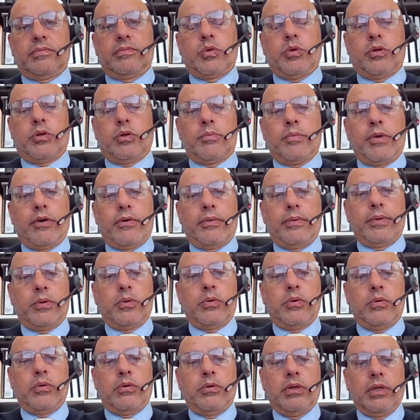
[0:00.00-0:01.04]
quantum merit
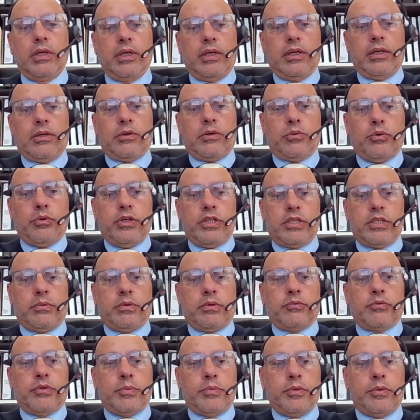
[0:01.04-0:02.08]
or
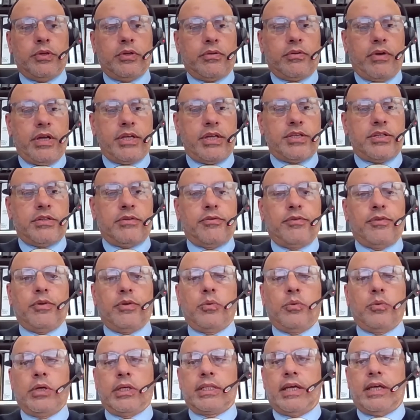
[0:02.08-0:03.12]
reasonable remuneration for the
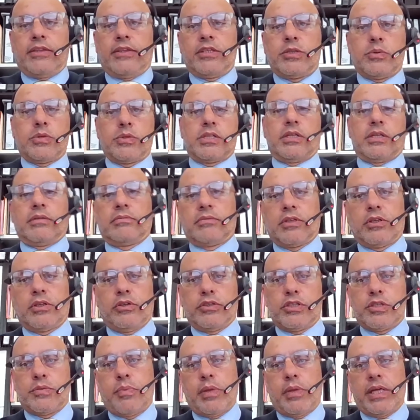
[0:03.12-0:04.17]
work done, this was a
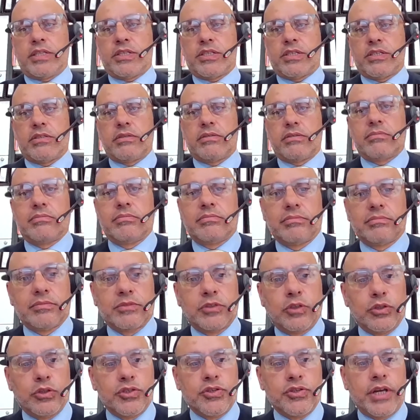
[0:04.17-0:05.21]
cost plus
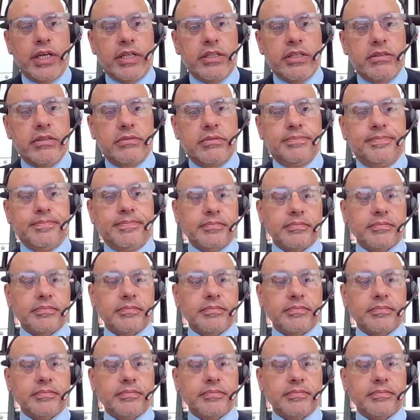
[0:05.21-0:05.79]
contract,